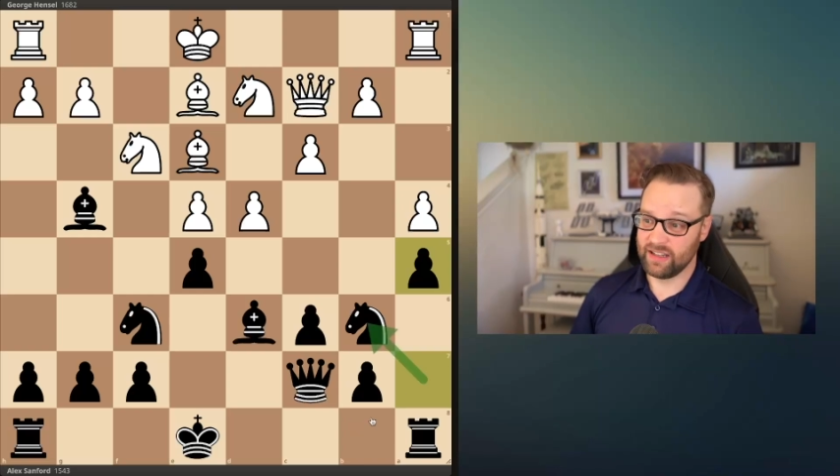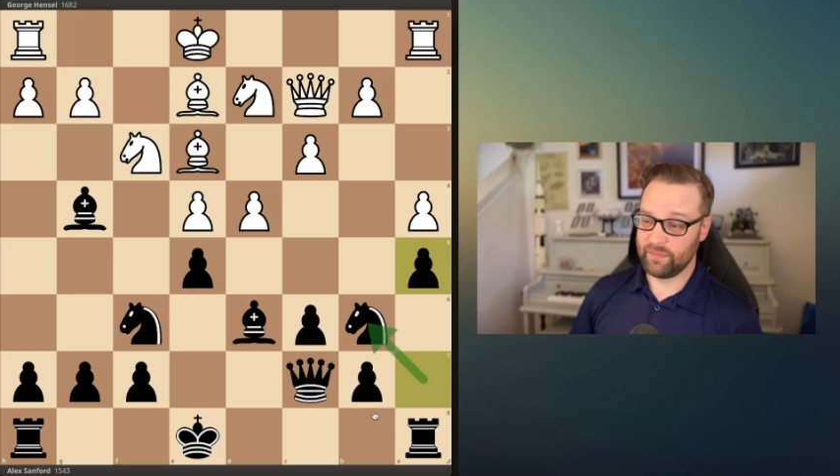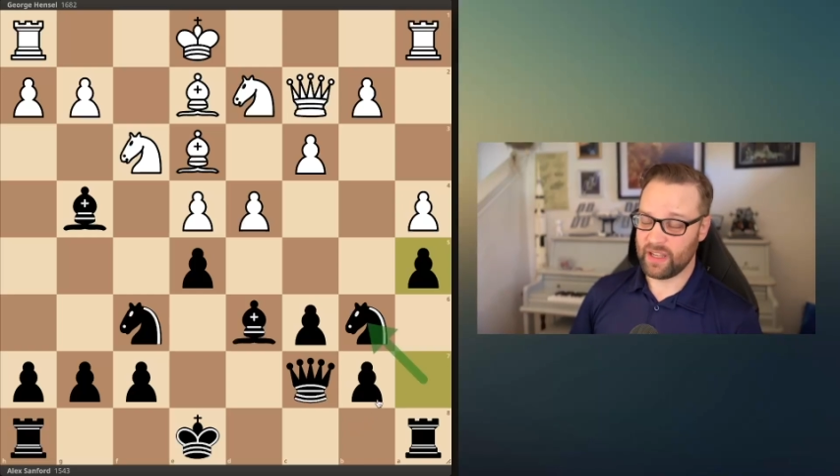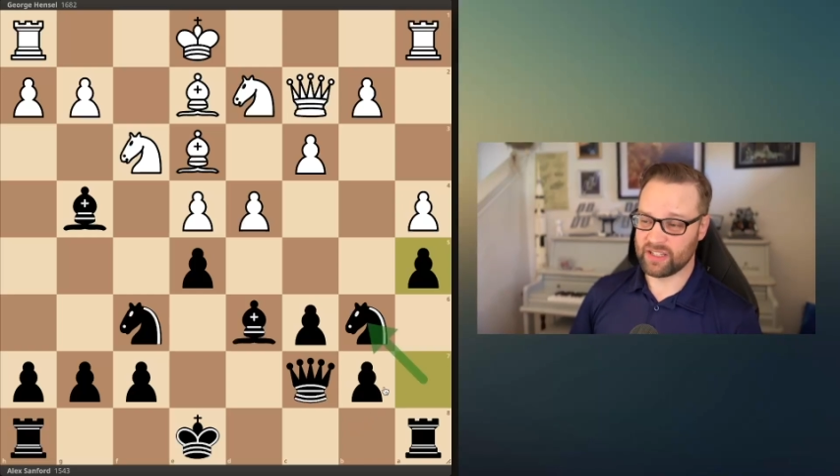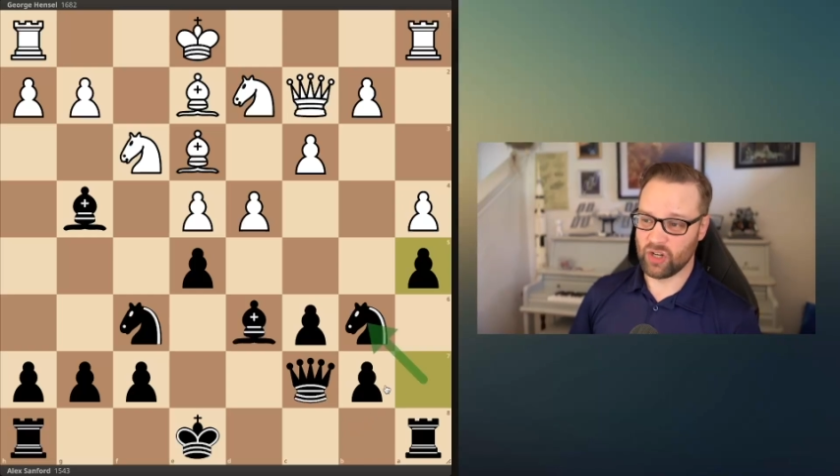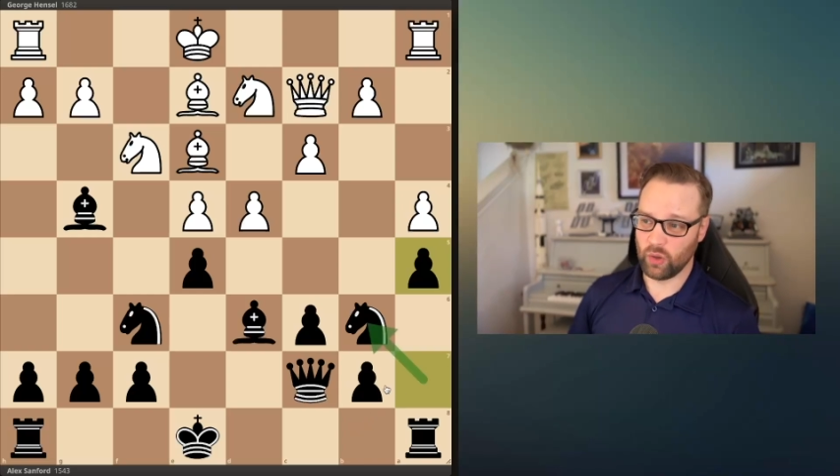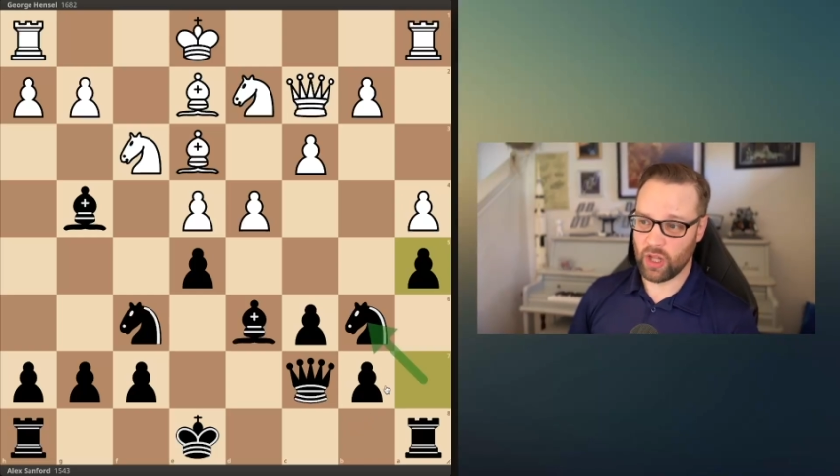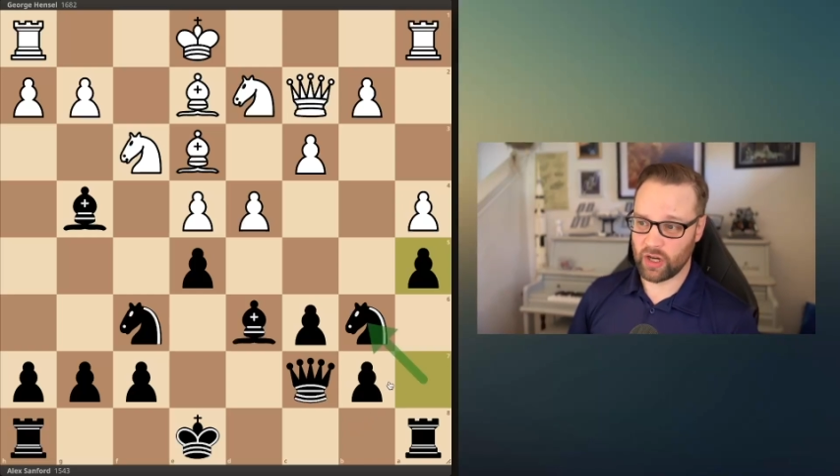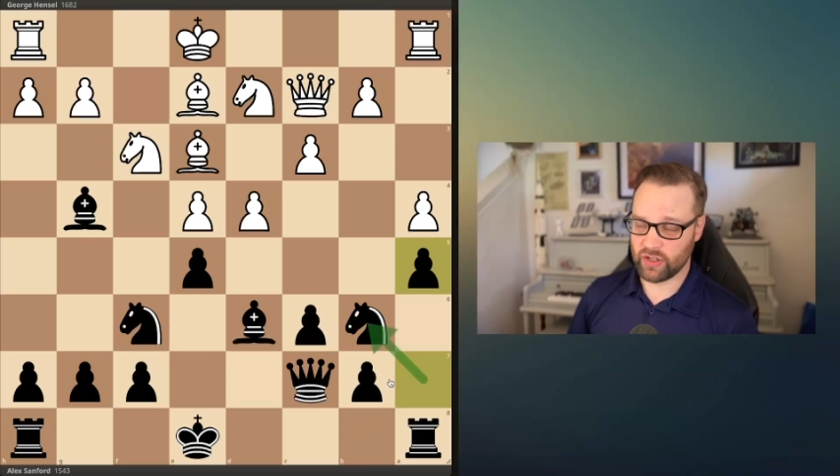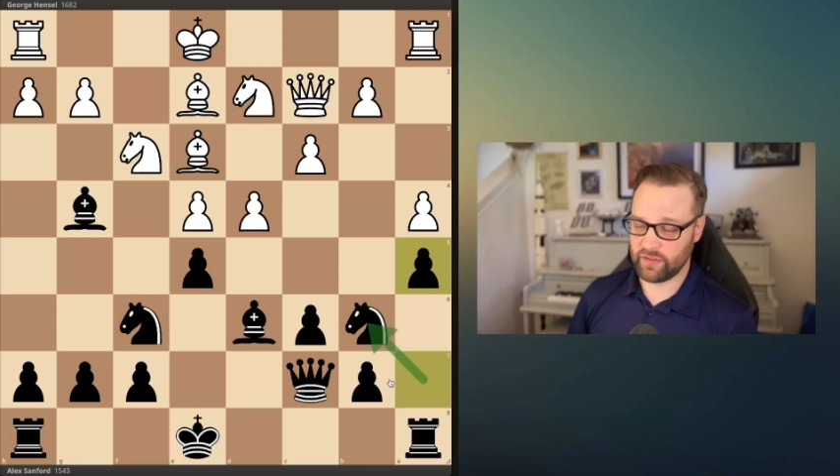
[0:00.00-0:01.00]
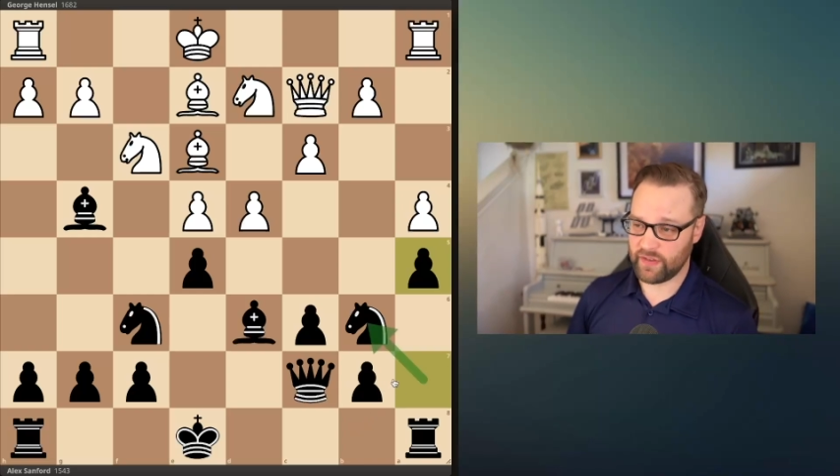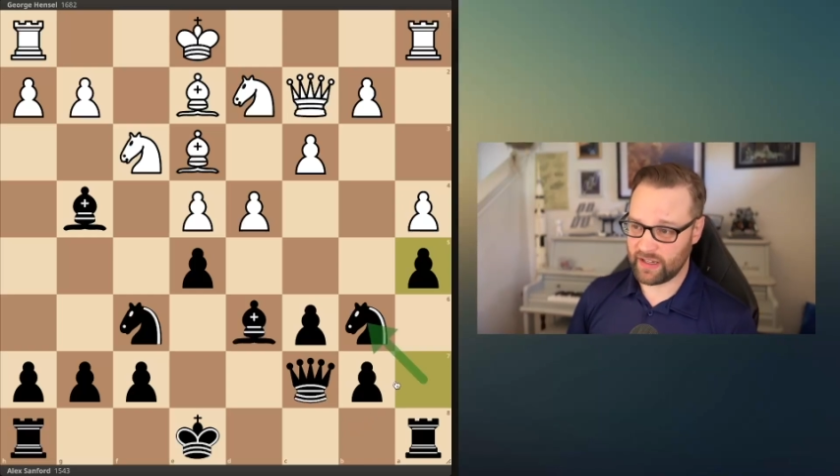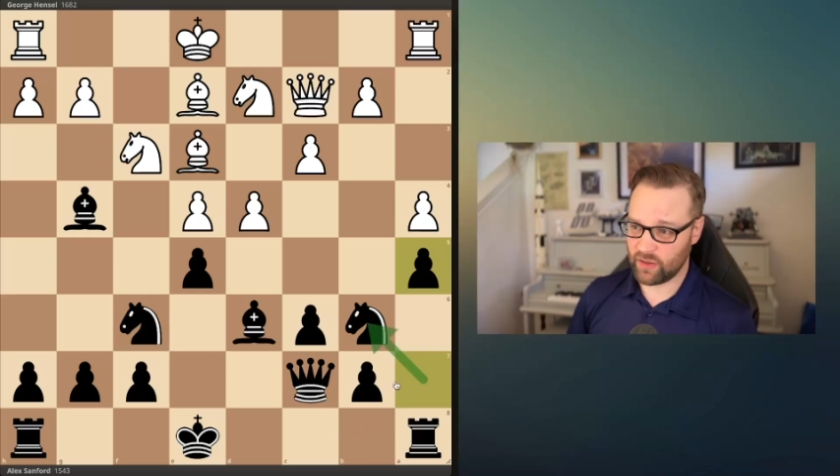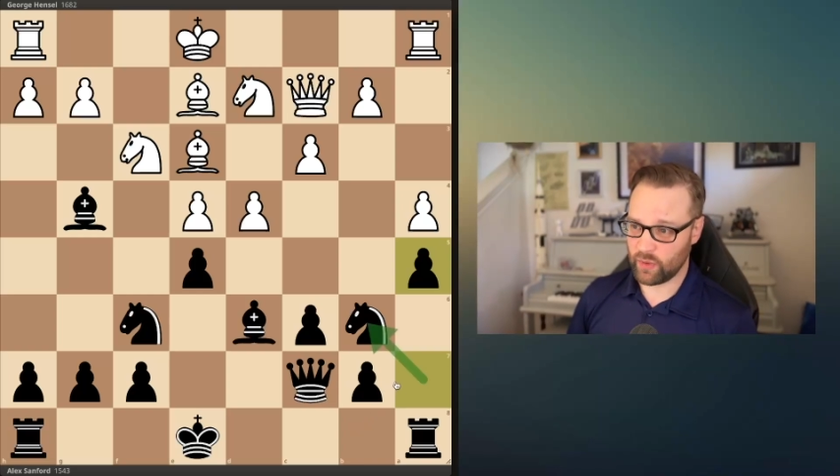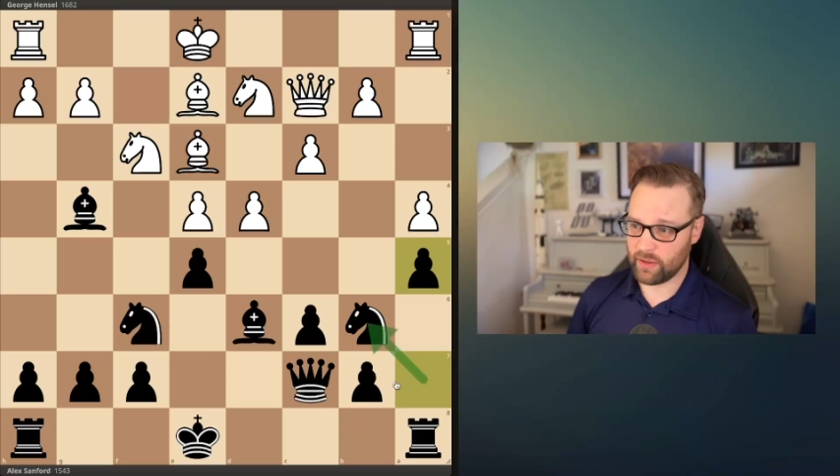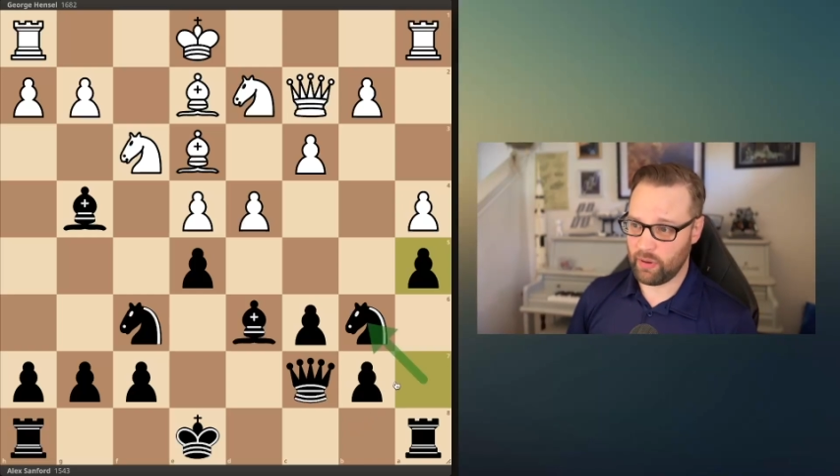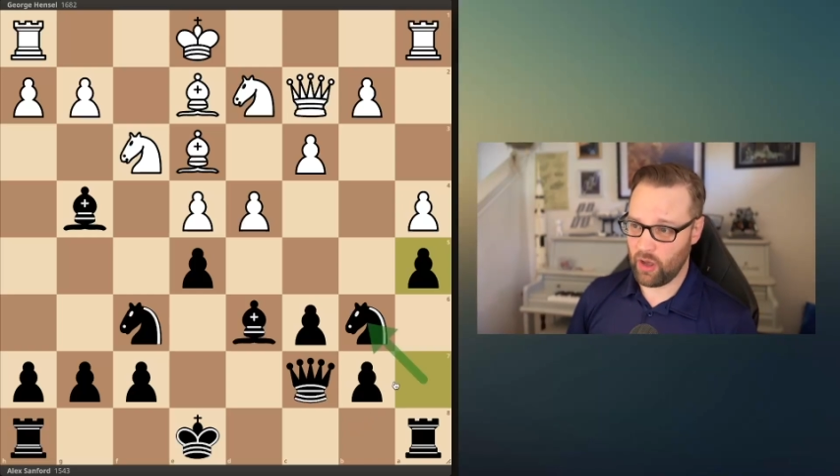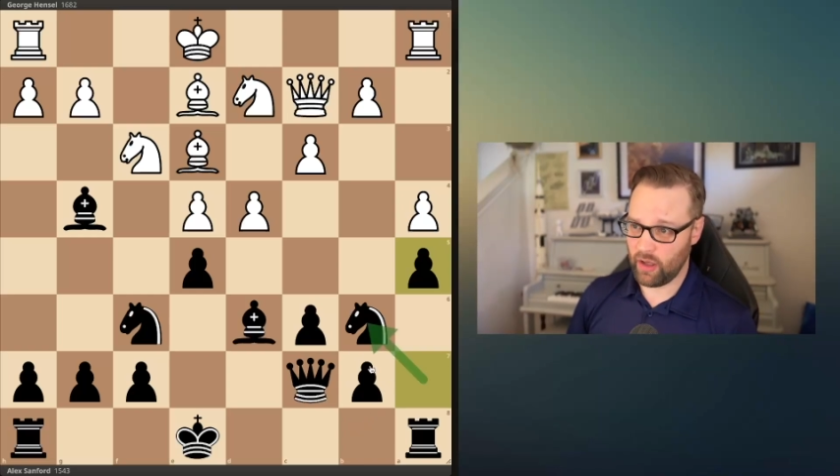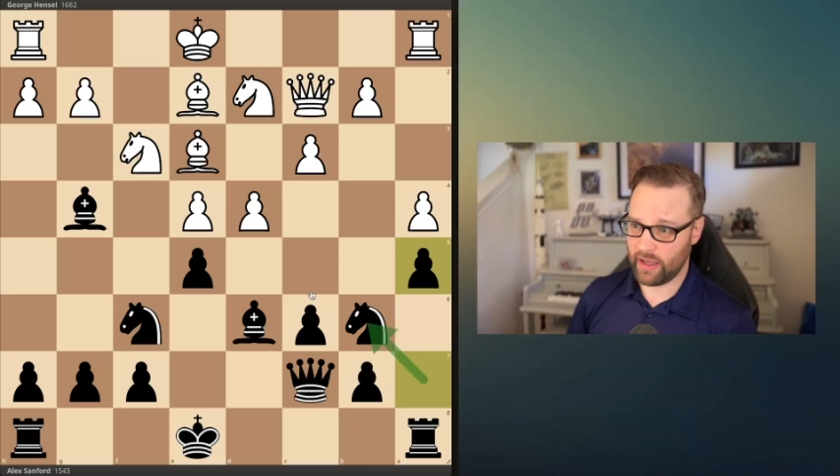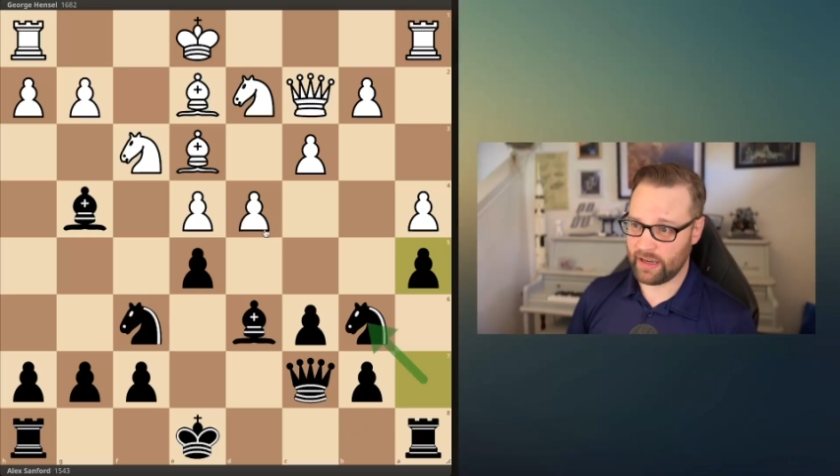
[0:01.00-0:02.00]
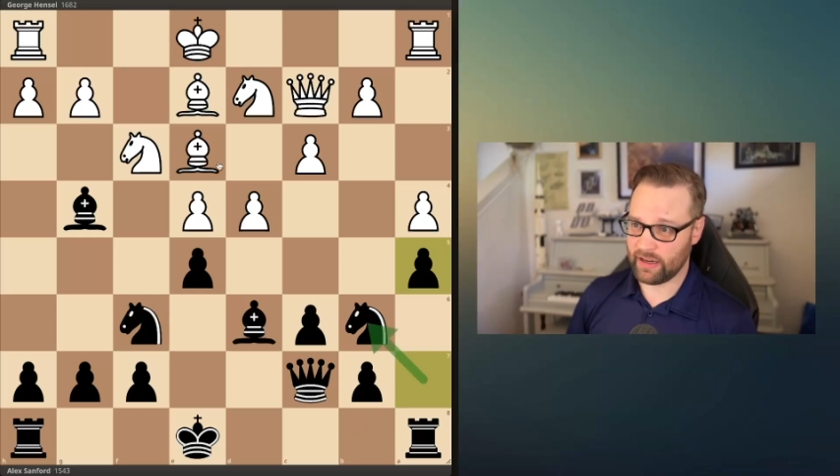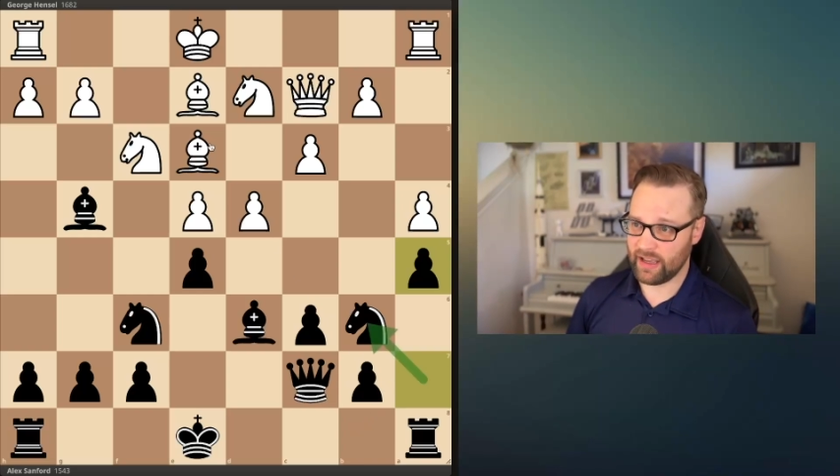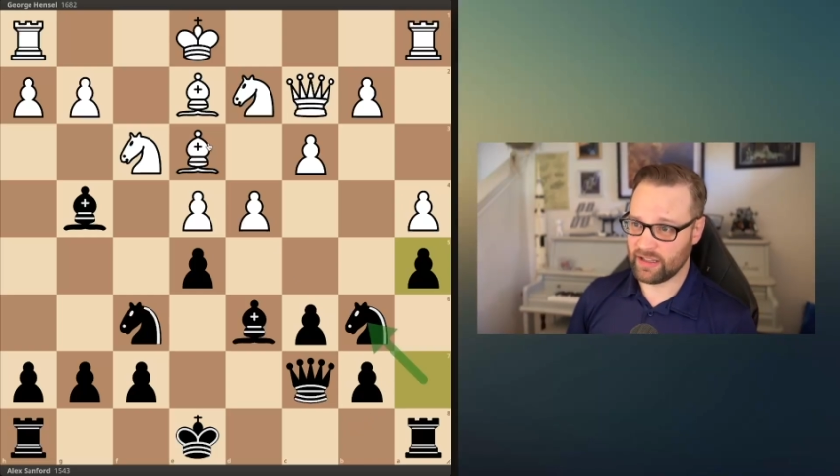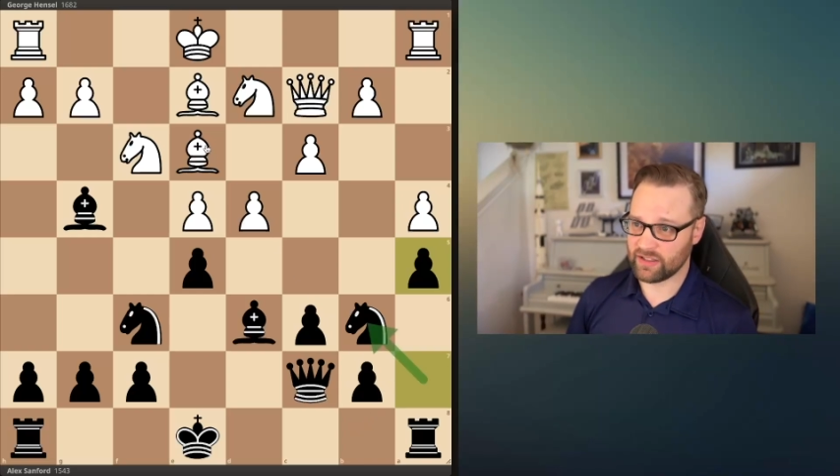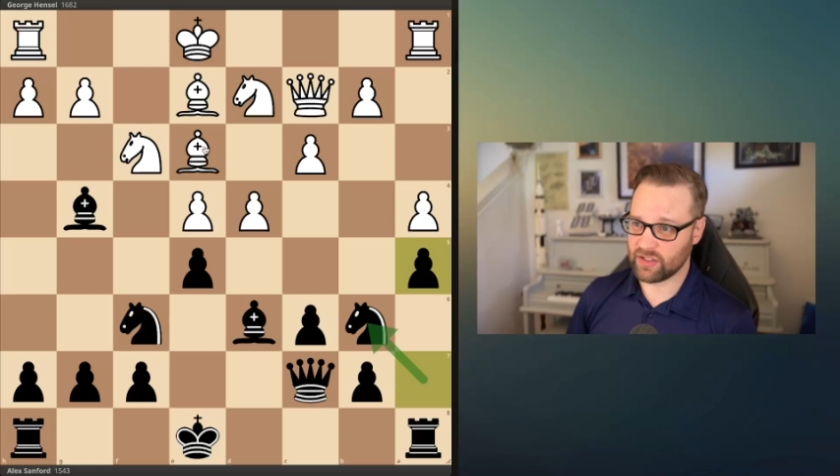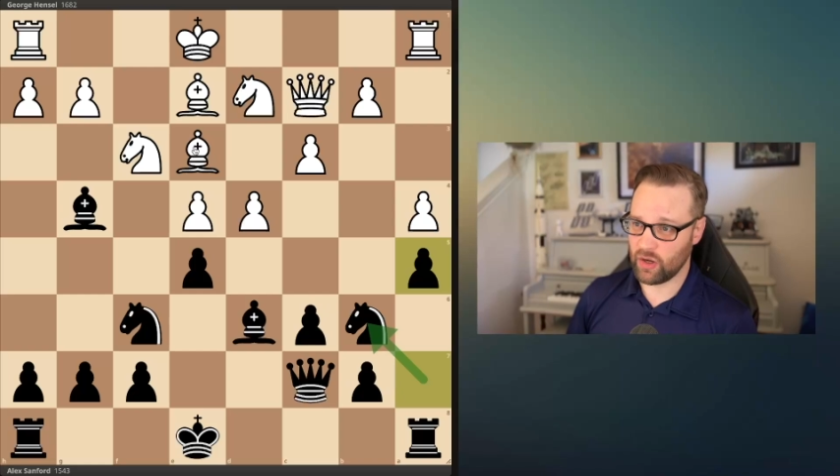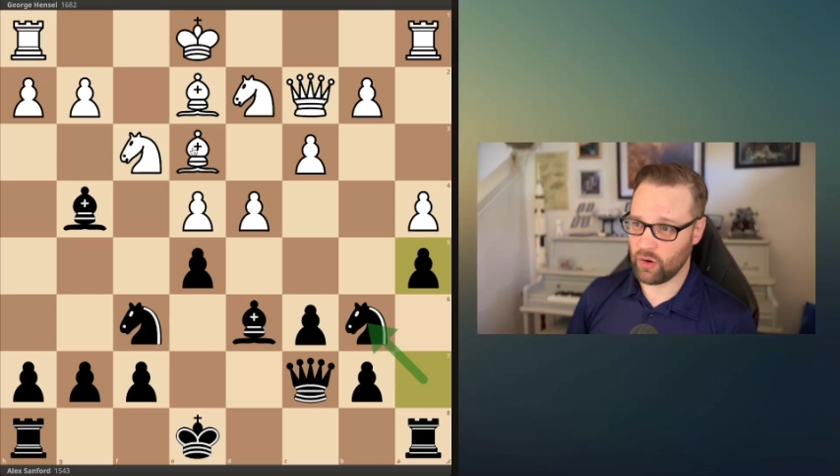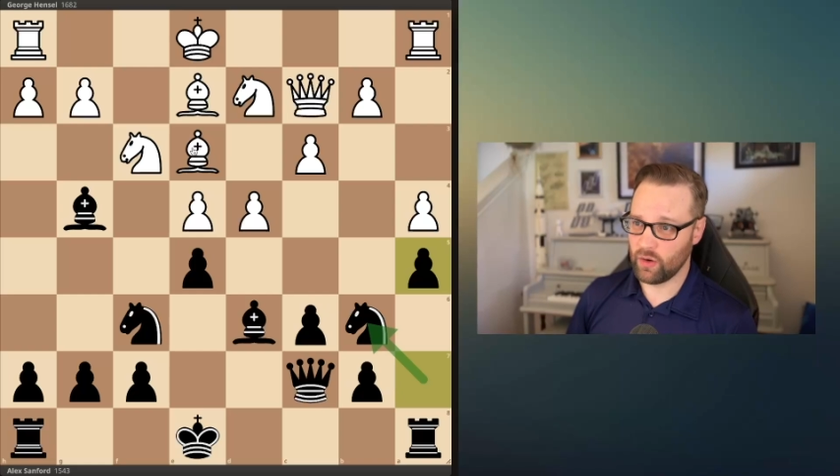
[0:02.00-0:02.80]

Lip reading: is no longer defended with a pawn, and so